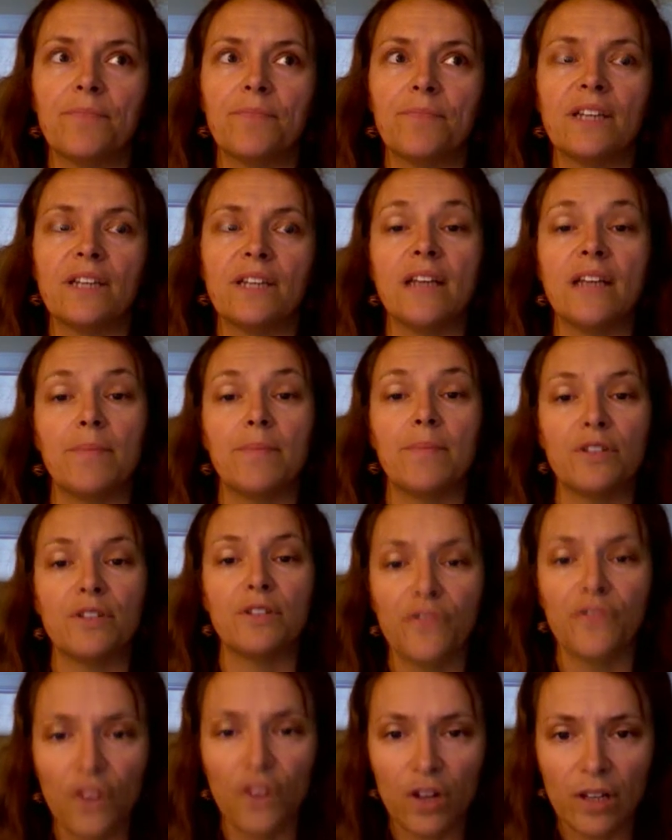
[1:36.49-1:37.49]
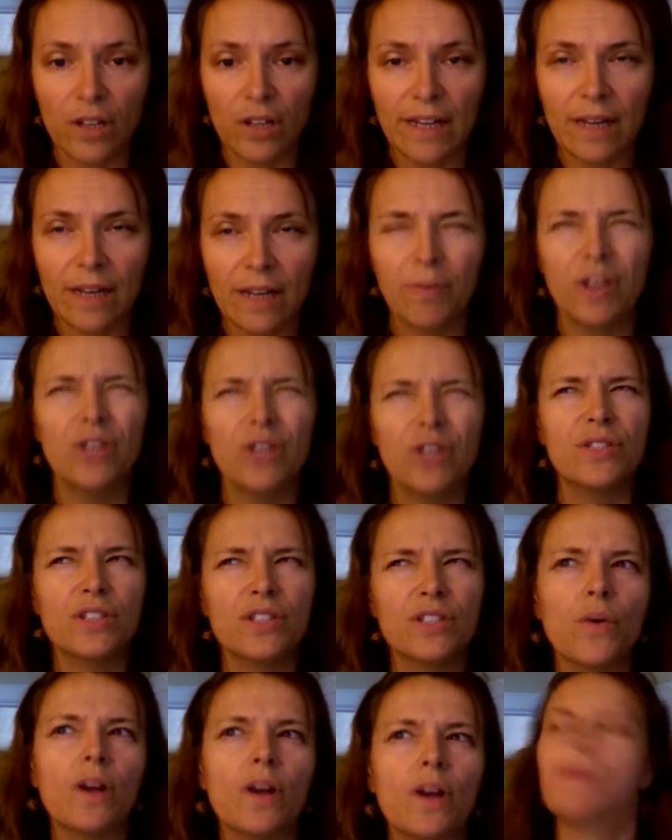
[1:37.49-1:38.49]
adopted fully, but you
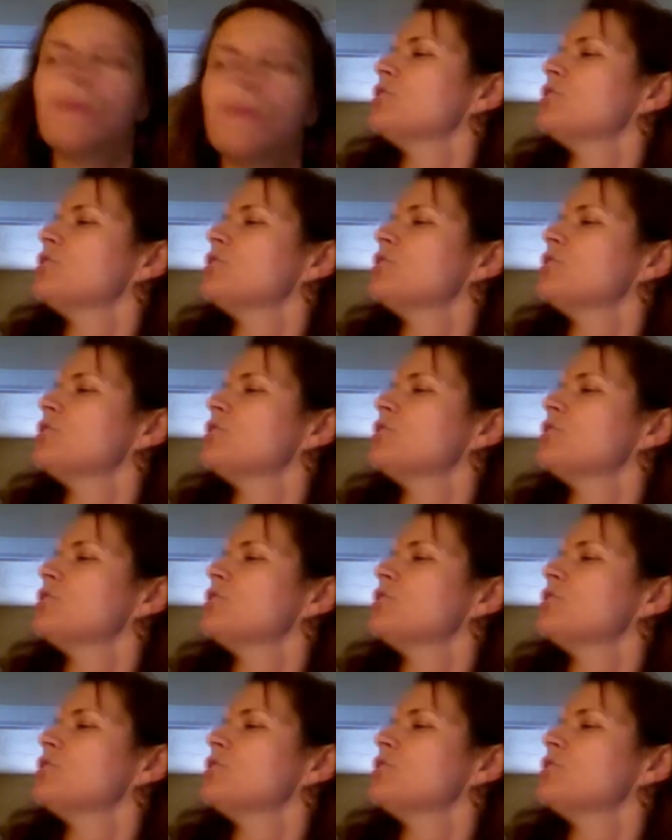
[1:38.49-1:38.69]
still want to make